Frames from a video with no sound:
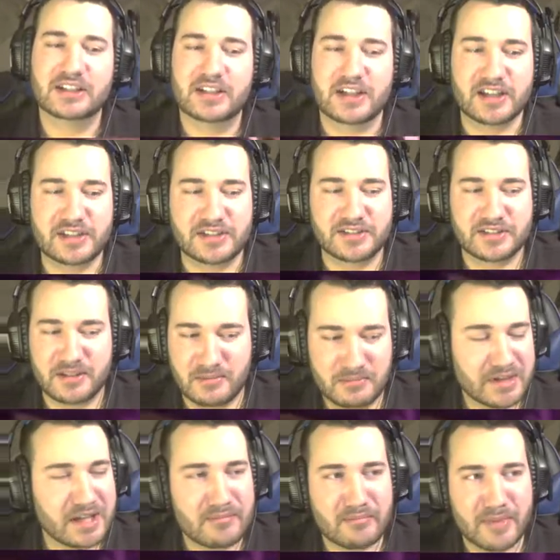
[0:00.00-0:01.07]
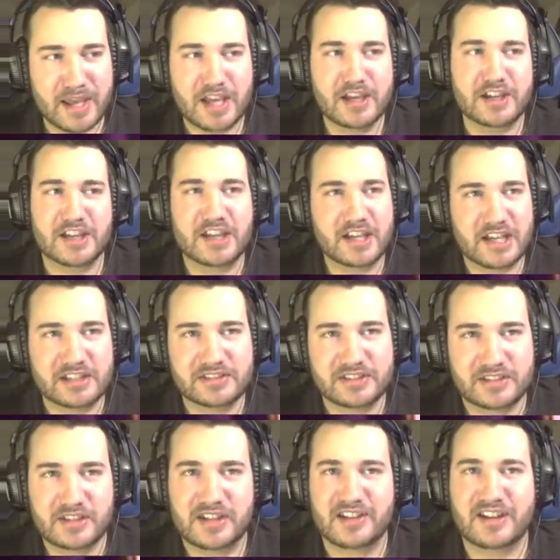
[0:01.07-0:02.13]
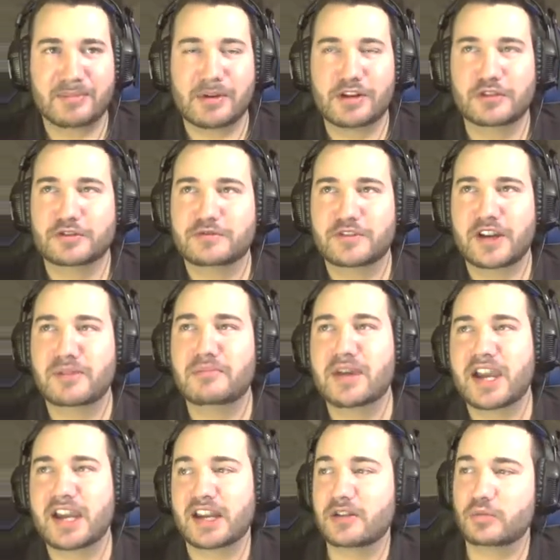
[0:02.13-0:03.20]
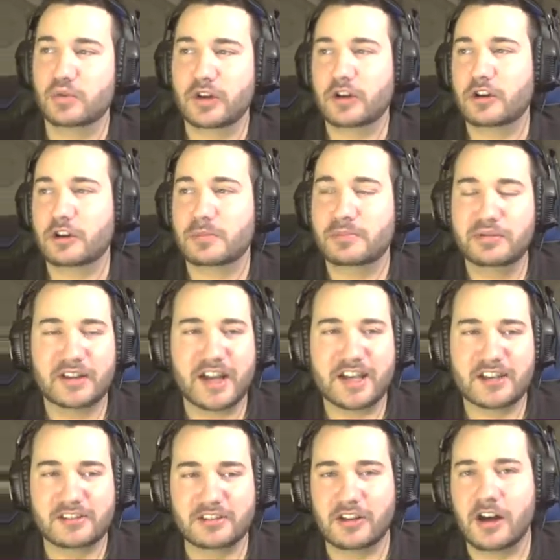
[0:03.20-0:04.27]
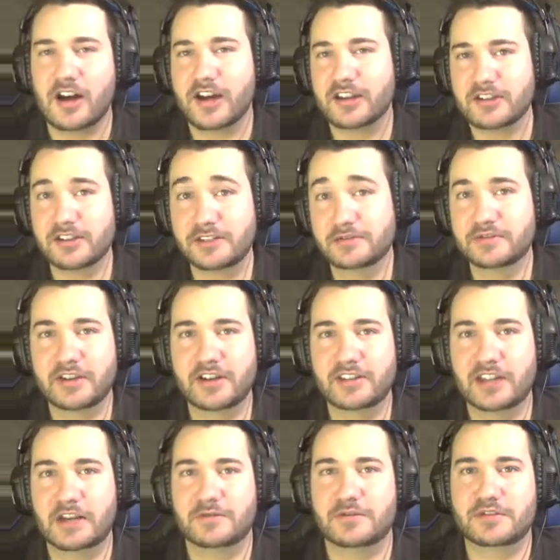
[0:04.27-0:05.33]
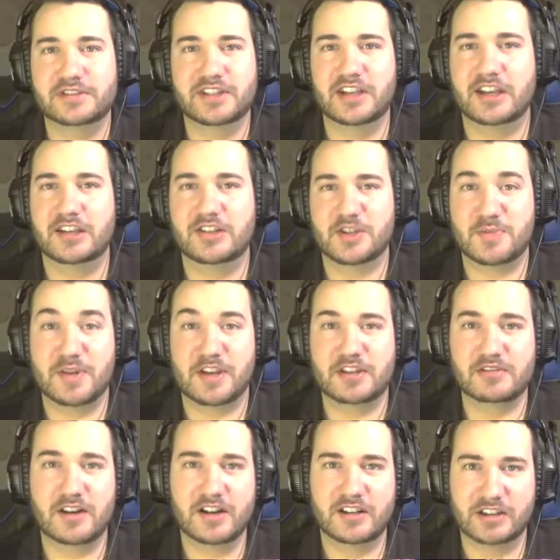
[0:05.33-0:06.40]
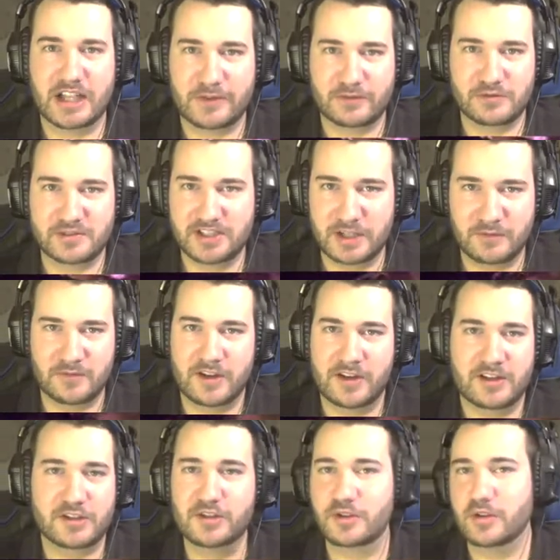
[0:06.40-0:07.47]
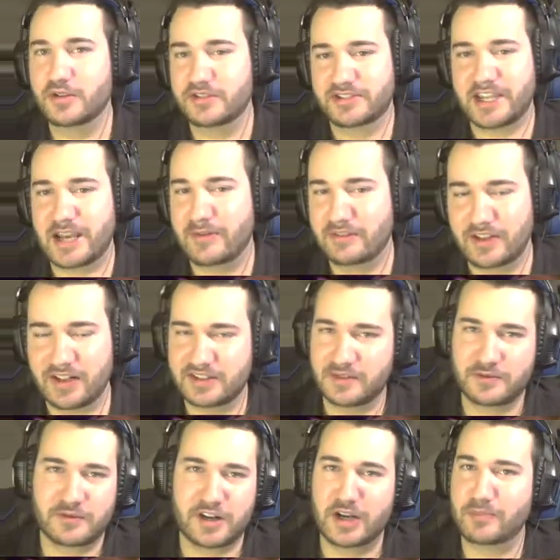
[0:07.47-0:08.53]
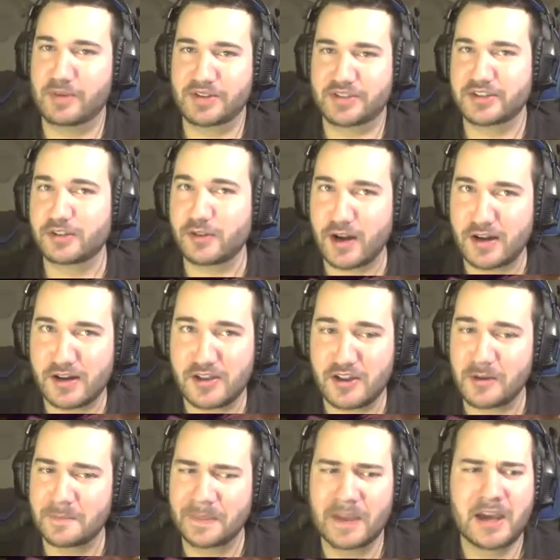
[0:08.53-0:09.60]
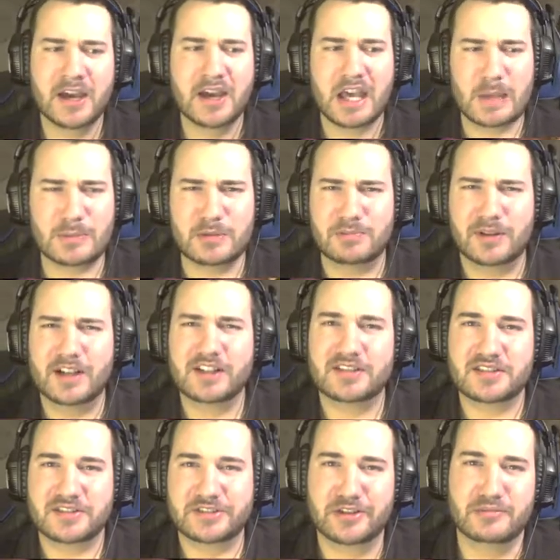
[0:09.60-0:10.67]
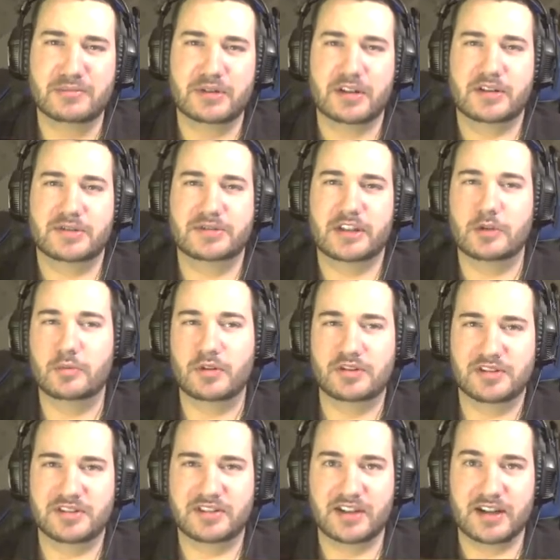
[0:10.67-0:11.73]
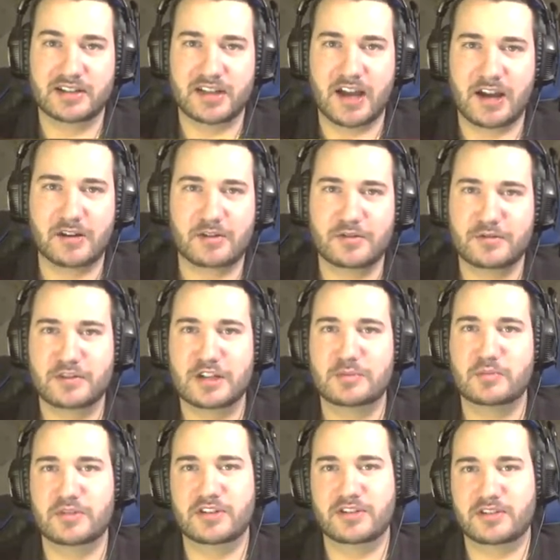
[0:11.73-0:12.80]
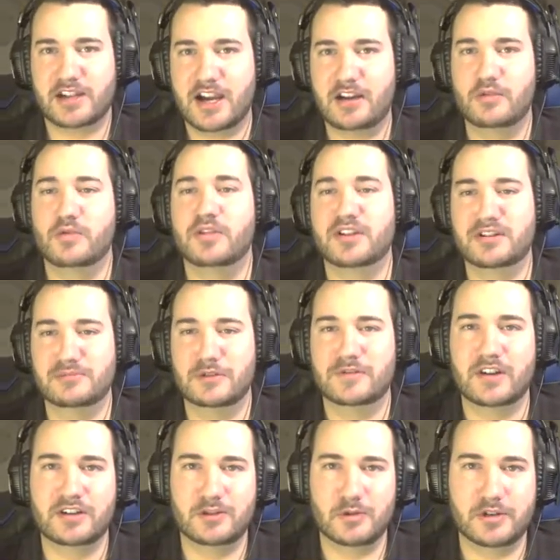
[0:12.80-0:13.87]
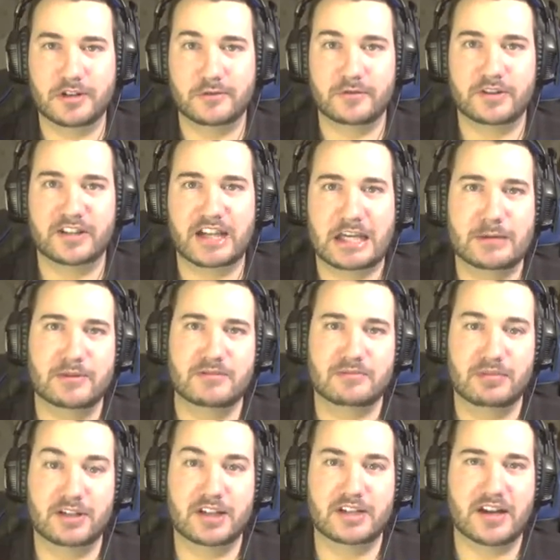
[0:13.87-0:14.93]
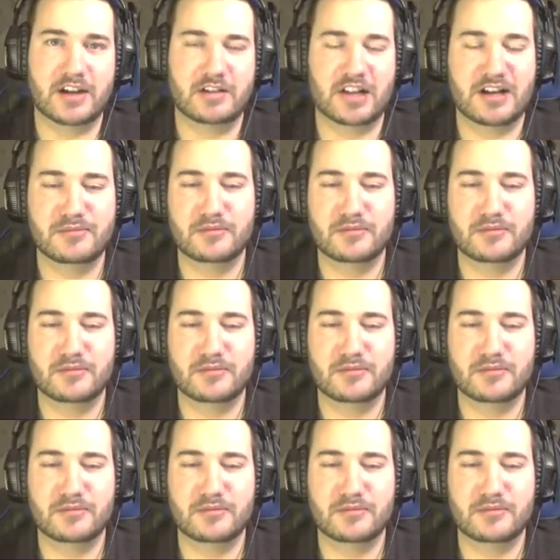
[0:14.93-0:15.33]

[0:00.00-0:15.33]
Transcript: is me and Manny at the time, my old friend Manny, were playing a lot of uh, Left 4 Dead, just making a lot of Left 4 Dead videos, just having lots of fun messing around in them. And we played it so much that we just got tired of it and we just kind of wanted to move on to a different game and play that a lot